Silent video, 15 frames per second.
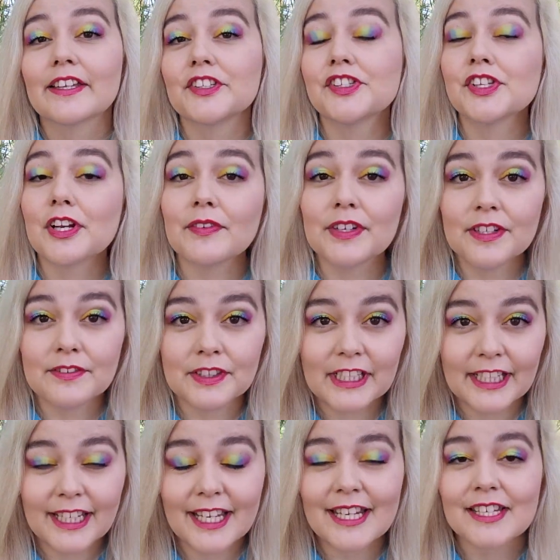
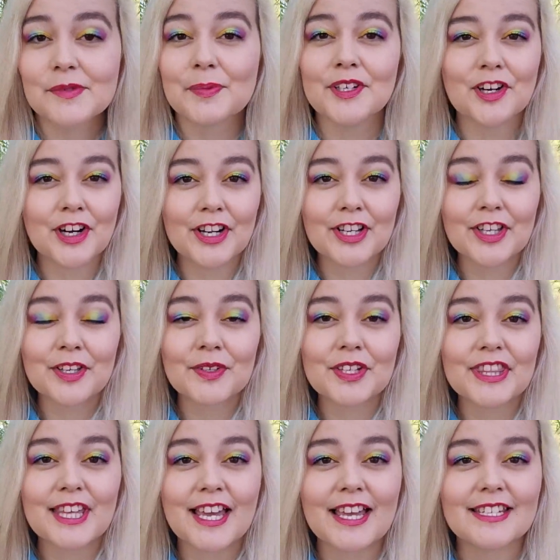Conservatively, it has been argued
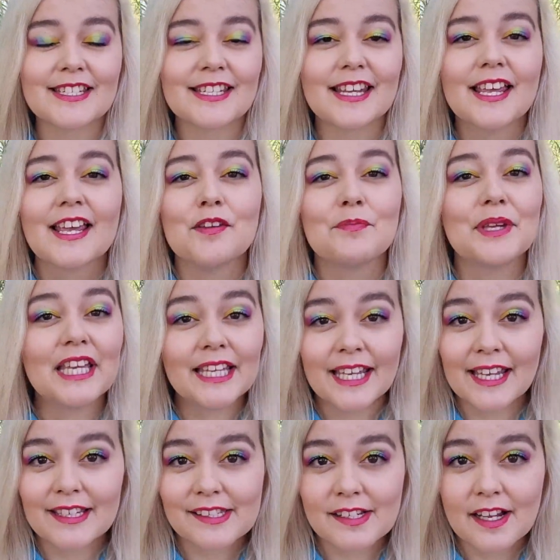that being
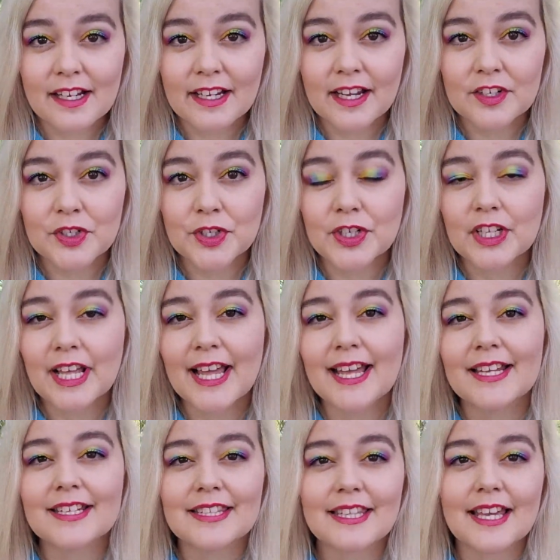gay is not natural
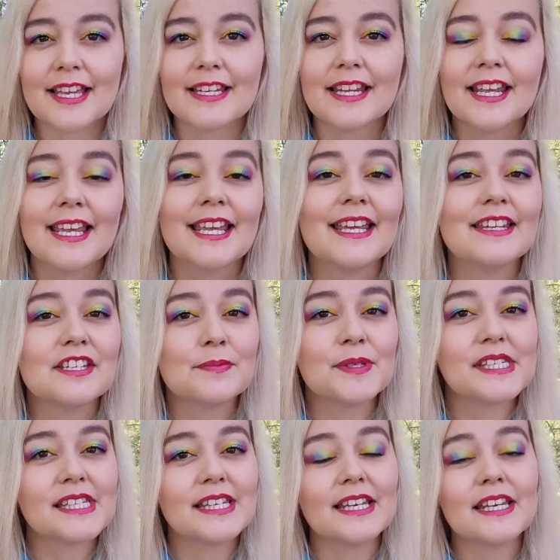and that
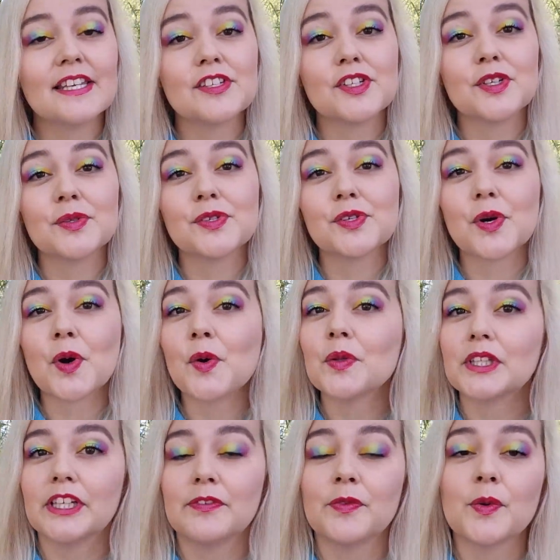intimacy is used
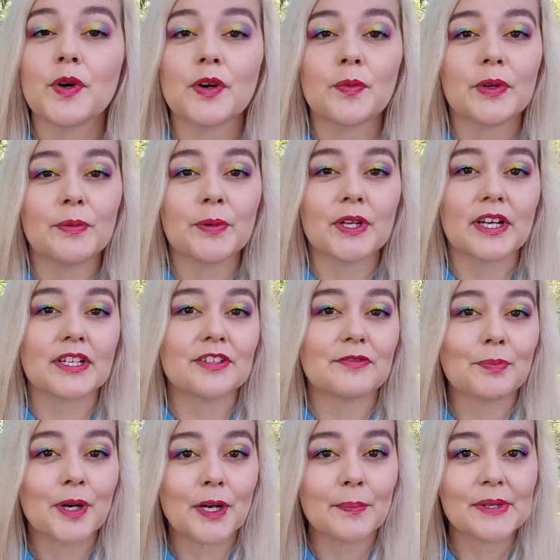only for reproductive
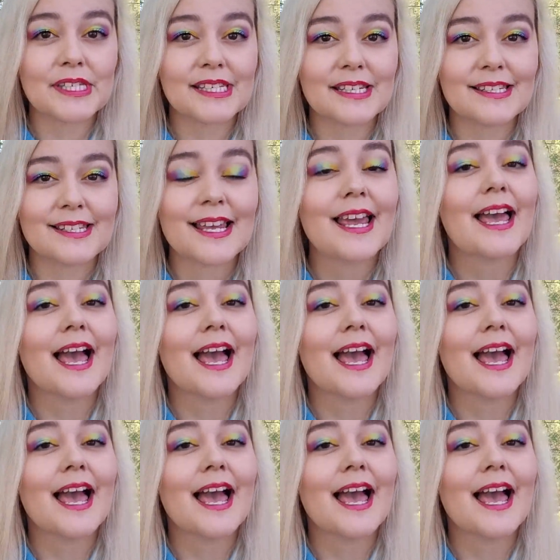purposes.